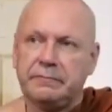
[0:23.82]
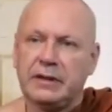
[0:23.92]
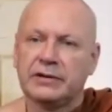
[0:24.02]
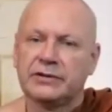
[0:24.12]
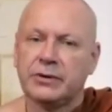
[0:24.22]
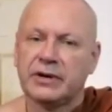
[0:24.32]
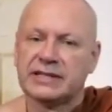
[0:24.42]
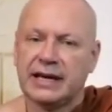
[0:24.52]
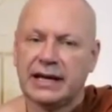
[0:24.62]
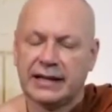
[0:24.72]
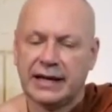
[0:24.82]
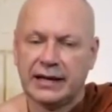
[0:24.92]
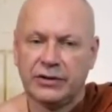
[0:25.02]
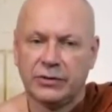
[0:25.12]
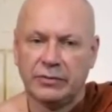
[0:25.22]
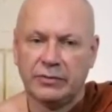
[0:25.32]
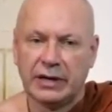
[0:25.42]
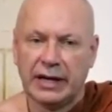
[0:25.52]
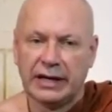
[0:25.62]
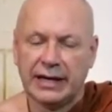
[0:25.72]
So you are saying that you're
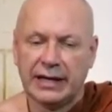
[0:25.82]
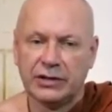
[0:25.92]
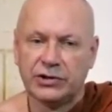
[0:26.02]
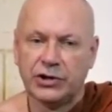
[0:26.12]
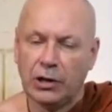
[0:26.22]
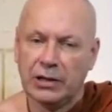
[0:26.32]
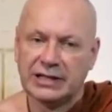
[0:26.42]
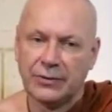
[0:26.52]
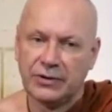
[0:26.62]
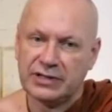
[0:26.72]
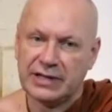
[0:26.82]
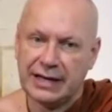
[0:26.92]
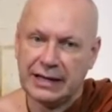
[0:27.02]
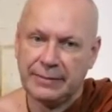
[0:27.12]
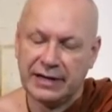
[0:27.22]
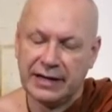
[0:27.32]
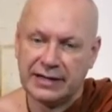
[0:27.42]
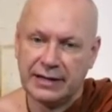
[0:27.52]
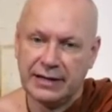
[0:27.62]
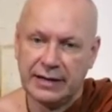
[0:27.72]
getting dull, is that what you're saying in
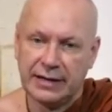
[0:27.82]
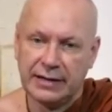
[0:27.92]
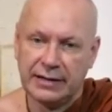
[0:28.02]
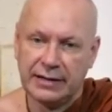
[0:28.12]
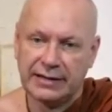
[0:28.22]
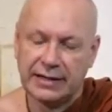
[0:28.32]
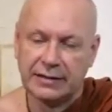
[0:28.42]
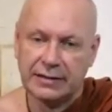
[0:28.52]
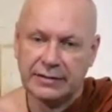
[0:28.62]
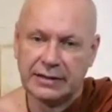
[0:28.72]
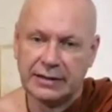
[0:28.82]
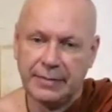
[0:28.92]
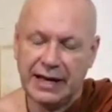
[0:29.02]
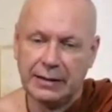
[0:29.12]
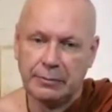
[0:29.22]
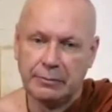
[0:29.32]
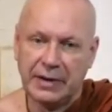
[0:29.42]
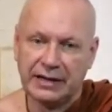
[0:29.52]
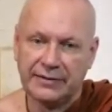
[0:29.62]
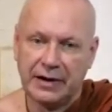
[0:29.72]
meditation? Is that the
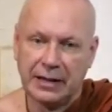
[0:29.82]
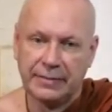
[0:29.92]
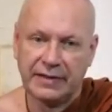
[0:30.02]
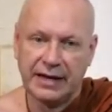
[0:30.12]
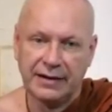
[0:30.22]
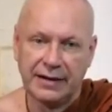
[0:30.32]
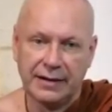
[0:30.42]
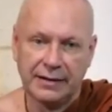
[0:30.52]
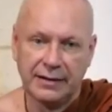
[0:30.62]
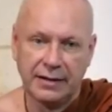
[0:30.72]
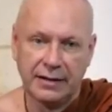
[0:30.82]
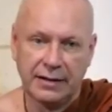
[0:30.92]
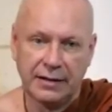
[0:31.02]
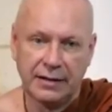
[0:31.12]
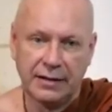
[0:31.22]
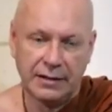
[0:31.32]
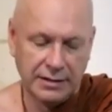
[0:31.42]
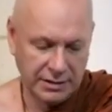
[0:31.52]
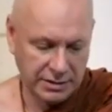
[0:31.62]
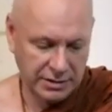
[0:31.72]
main defilement there?
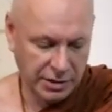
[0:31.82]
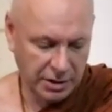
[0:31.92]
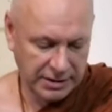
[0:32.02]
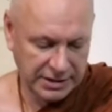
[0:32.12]
The dullness?